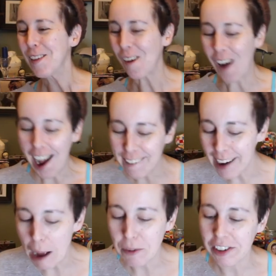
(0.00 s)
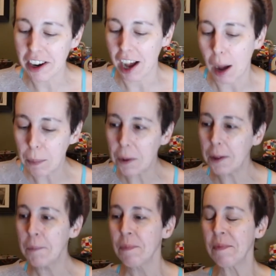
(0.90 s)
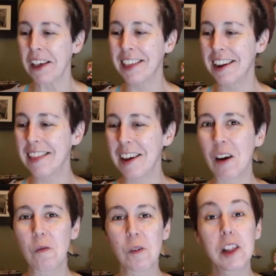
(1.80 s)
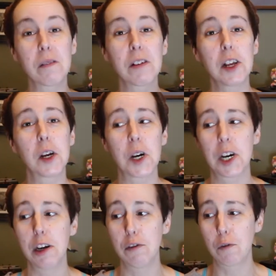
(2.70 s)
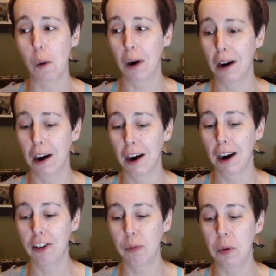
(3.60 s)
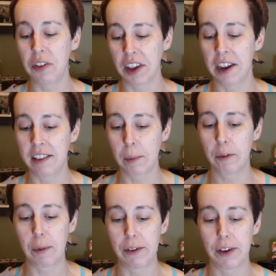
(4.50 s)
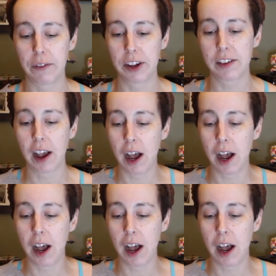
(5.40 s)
So I grabbed just a couple that I think are really, really good for spoony skin and some of my favorites.